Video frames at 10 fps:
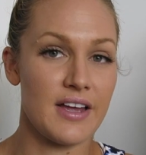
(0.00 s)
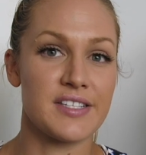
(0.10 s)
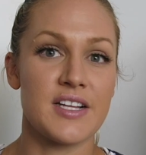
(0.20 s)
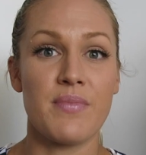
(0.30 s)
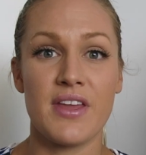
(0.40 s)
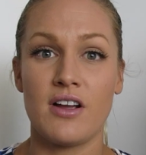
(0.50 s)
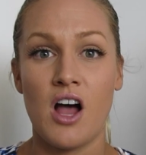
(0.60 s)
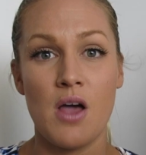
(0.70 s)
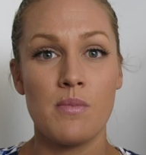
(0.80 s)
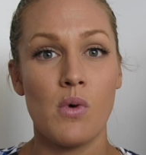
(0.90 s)
it's something
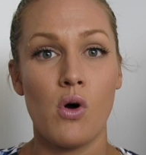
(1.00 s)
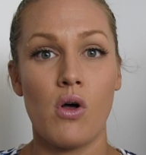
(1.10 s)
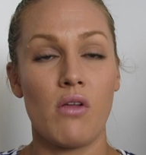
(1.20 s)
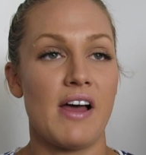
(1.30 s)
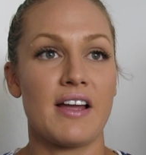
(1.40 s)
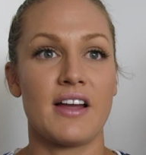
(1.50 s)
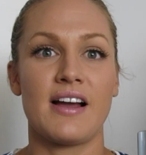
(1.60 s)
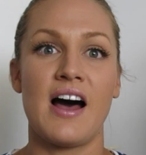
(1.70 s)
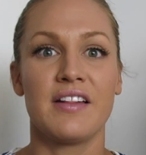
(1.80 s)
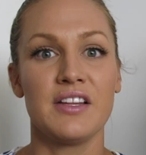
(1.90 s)
I'm like, I
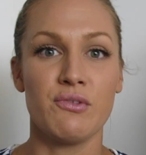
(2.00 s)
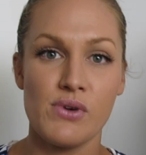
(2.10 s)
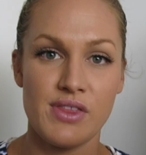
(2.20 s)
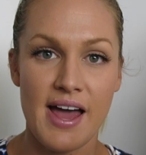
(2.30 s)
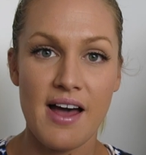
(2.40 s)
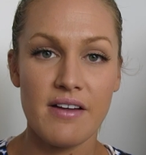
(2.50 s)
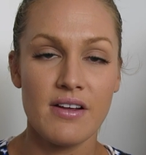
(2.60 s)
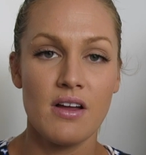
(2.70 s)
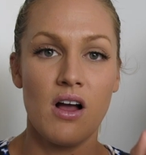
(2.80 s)
can't live without.